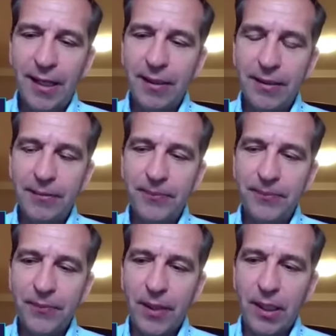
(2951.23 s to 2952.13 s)

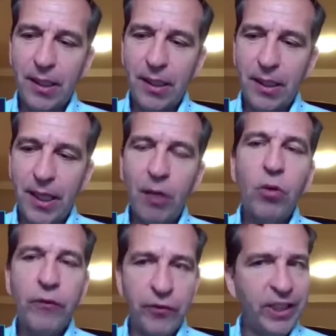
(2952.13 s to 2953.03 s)
um, I
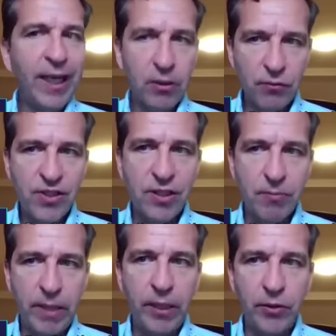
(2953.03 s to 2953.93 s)
work for Decathlon
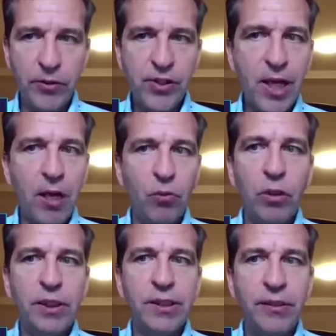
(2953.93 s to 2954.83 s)
since many years. I
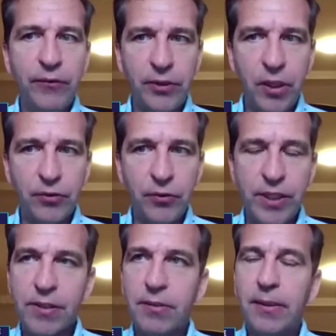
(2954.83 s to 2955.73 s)
work in different
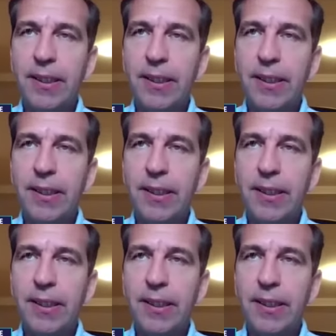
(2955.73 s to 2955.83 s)
countries.